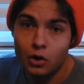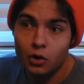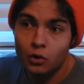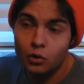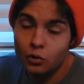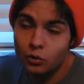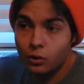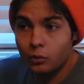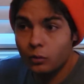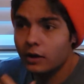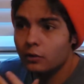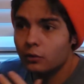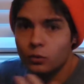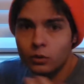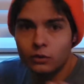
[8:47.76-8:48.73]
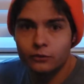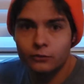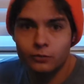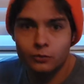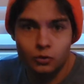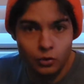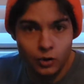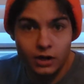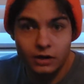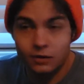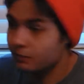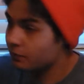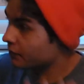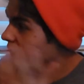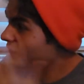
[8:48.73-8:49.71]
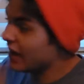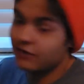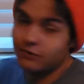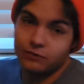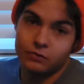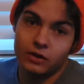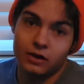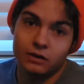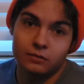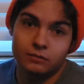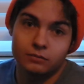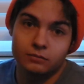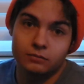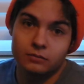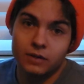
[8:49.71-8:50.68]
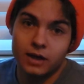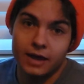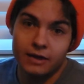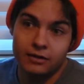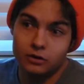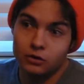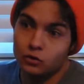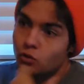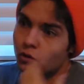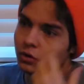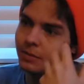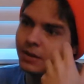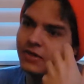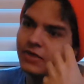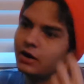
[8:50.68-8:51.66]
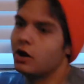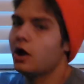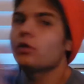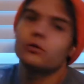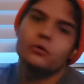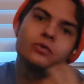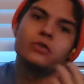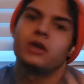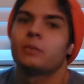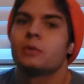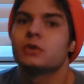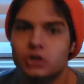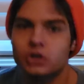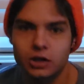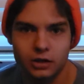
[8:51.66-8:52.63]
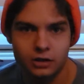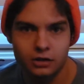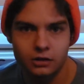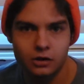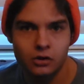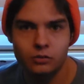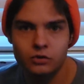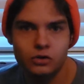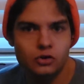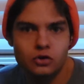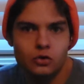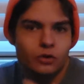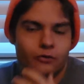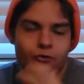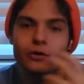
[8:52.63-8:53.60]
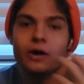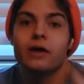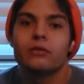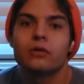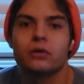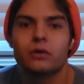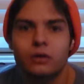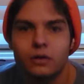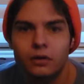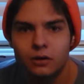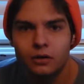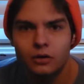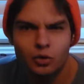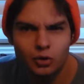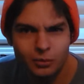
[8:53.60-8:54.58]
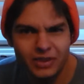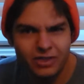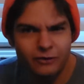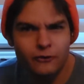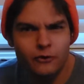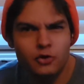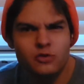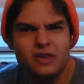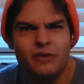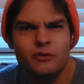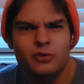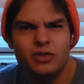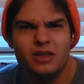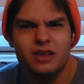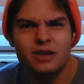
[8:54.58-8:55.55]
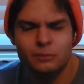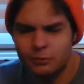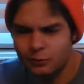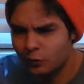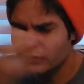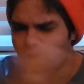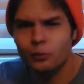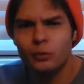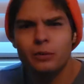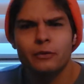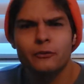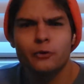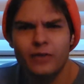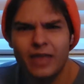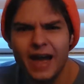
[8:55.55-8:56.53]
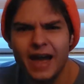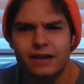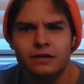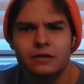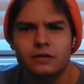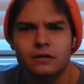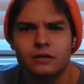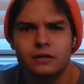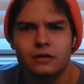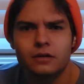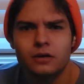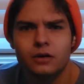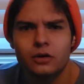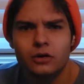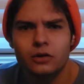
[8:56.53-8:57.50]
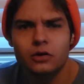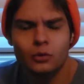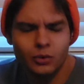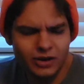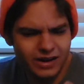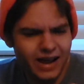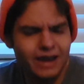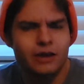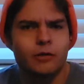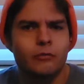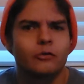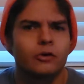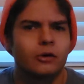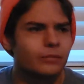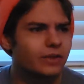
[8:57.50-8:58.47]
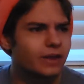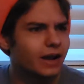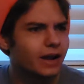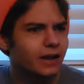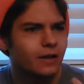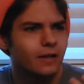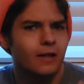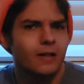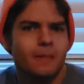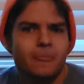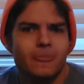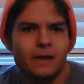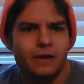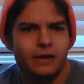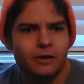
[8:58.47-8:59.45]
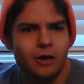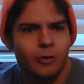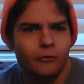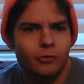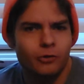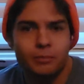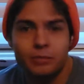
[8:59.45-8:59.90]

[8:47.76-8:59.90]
who or what would have created that thing? And then who would have made that other thingamajig? You can do this forever. What made the first ever thing? The one before that? Where did I come from? Did I come from